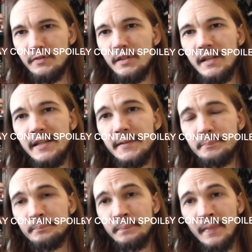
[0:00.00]
if you like,
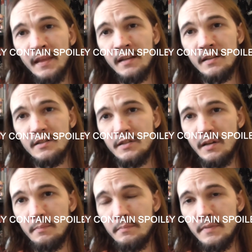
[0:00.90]

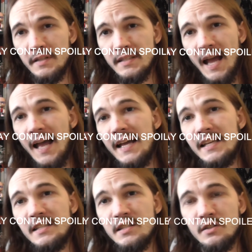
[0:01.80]
some
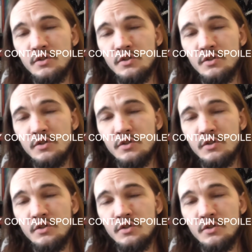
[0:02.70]
ties